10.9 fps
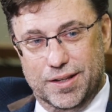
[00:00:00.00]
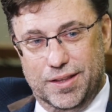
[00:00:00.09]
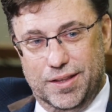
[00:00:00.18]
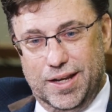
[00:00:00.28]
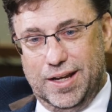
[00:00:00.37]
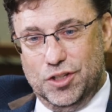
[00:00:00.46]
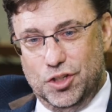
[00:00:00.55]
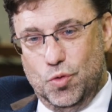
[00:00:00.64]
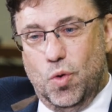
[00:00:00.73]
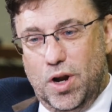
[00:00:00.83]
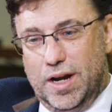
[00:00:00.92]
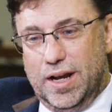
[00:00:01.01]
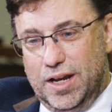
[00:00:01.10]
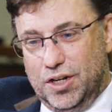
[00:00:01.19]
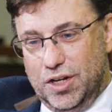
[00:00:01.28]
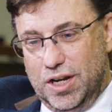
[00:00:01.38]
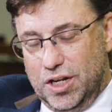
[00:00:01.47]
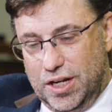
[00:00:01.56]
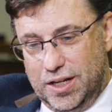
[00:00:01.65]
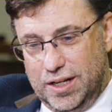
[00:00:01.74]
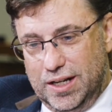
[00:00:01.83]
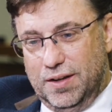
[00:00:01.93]
that you want
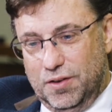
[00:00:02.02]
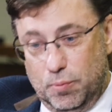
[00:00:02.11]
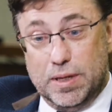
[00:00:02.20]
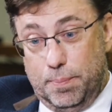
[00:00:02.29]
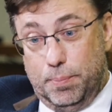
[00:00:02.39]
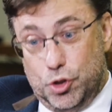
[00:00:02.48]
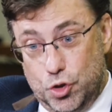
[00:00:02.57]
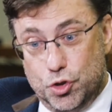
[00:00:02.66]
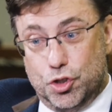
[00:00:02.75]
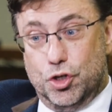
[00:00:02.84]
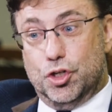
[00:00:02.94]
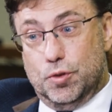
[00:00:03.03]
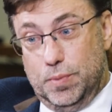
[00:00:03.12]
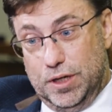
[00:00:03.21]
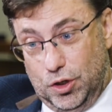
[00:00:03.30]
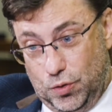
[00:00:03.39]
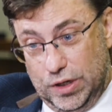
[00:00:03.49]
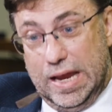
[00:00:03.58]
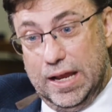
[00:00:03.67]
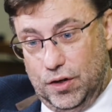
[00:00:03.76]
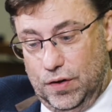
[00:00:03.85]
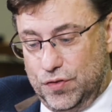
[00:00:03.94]
to be a producer, to be a
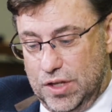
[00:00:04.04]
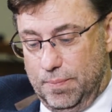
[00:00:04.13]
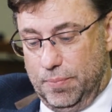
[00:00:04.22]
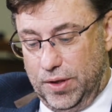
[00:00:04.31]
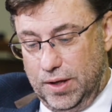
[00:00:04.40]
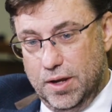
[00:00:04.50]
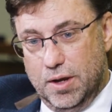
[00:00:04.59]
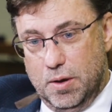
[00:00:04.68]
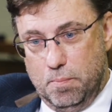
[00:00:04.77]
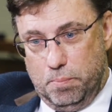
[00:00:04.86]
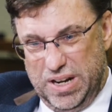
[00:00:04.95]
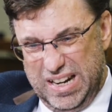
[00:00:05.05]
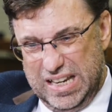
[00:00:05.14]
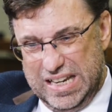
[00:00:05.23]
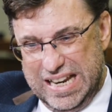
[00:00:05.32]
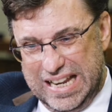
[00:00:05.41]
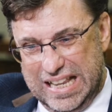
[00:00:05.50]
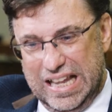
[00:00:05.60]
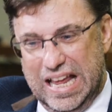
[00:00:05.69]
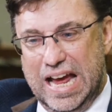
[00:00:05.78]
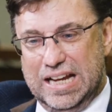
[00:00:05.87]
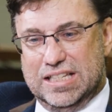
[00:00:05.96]
creator of something, but it
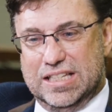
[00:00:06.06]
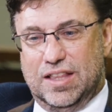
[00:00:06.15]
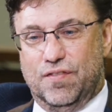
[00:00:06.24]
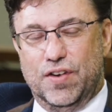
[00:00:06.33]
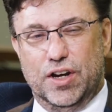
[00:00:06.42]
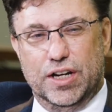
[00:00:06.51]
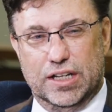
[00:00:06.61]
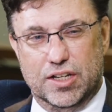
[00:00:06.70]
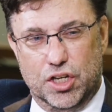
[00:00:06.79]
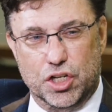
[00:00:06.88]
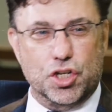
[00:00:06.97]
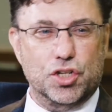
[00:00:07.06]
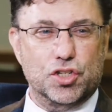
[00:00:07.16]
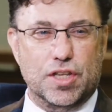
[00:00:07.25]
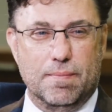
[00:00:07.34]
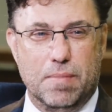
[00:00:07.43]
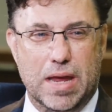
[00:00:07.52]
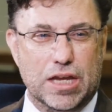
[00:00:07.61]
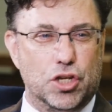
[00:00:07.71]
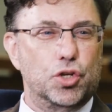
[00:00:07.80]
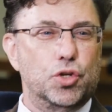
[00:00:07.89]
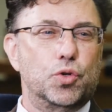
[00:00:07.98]
neglects the very conditions that
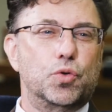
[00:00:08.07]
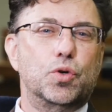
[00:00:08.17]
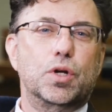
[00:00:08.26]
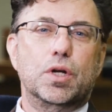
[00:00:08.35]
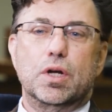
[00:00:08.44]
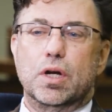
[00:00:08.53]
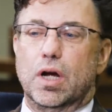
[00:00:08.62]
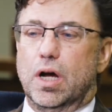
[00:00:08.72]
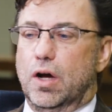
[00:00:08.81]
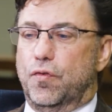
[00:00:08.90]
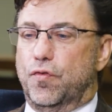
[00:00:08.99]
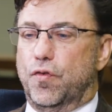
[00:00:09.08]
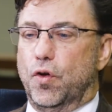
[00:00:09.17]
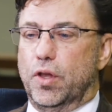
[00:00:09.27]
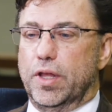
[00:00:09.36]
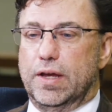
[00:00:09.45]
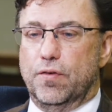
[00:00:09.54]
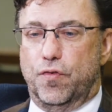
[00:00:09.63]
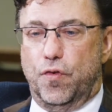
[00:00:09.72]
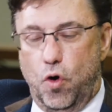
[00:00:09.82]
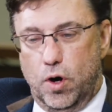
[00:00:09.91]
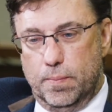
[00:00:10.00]
make you fully
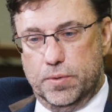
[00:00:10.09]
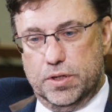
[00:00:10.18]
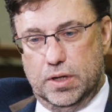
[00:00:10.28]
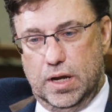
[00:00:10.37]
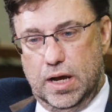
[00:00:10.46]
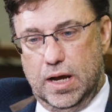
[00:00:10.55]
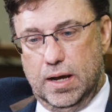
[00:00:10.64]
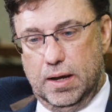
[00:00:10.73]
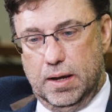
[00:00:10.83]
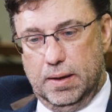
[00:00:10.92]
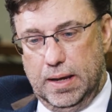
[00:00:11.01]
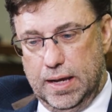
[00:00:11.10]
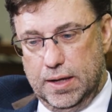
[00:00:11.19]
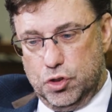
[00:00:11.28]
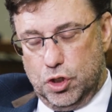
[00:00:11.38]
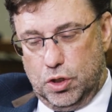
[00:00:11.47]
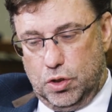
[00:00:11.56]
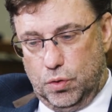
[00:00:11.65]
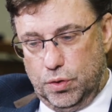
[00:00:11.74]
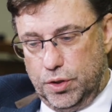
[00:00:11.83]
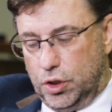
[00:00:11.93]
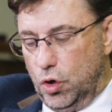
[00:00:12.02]
formed and to
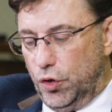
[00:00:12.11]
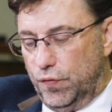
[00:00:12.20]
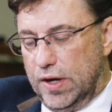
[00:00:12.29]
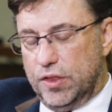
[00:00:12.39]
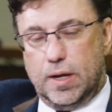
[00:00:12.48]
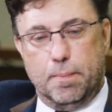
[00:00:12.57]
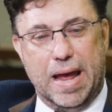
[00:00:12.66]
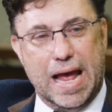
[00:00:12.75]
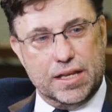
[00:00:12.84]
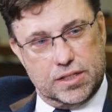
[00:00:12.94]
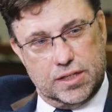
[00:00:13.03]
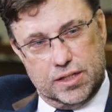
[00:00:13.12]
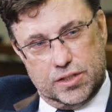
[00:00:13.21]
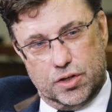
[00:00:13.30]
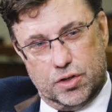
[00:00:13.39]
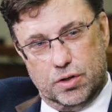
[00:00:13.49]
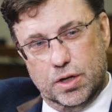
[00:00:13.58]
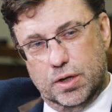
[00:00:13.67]
cultivate the capacities that are